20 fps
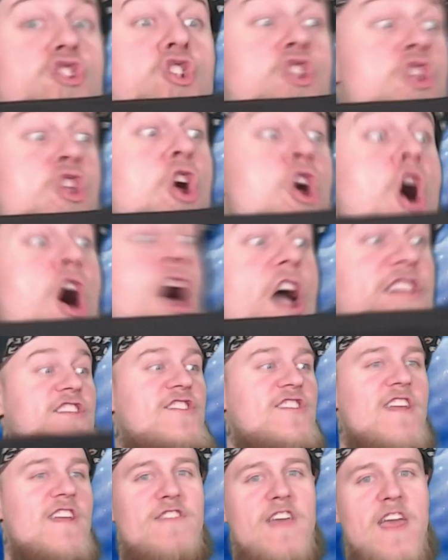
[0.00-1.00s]

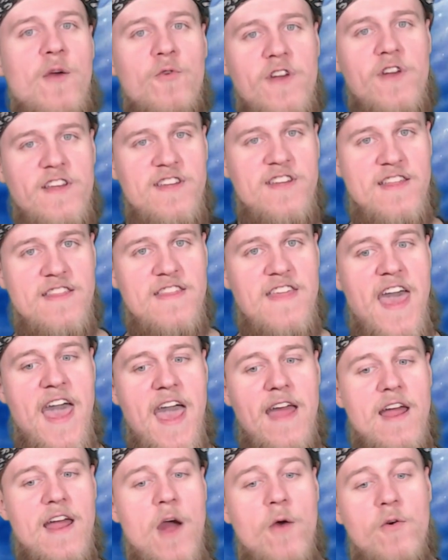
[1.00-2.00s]
nuts if they would have did
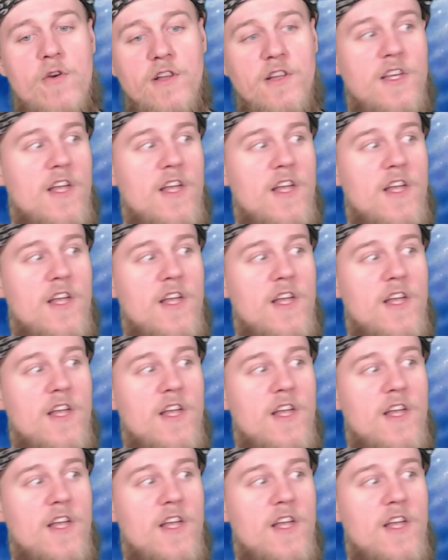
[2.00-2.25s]
that. I would have